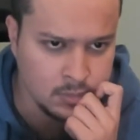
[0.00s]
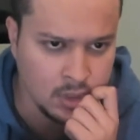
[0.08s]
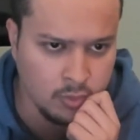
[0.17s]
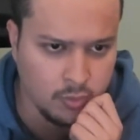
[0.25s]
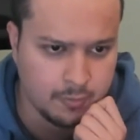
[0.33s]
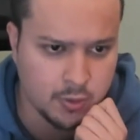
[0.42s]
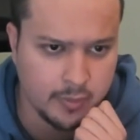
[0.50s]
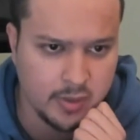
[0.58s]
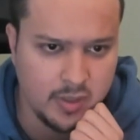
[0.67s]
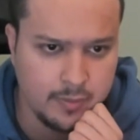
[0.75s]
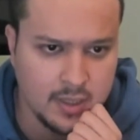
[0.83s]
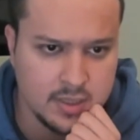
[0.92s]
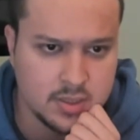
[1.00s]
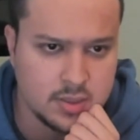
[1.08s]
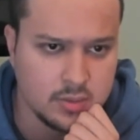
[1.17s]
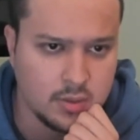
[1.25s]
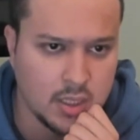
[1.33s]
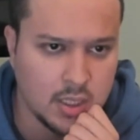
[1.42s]
would probably be best.
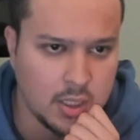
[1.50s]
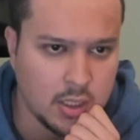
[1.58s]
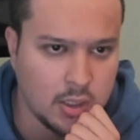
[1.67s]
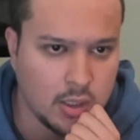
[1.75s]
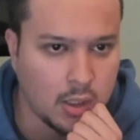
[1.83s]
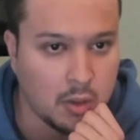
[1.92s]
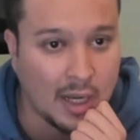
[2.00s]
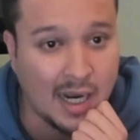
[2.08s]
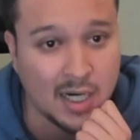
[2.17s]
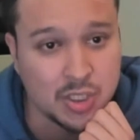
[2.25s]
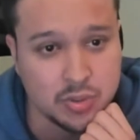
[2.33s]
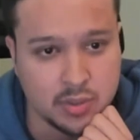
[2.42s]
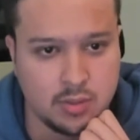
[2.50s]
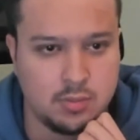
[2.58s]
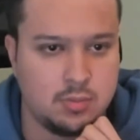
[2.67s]
Actually,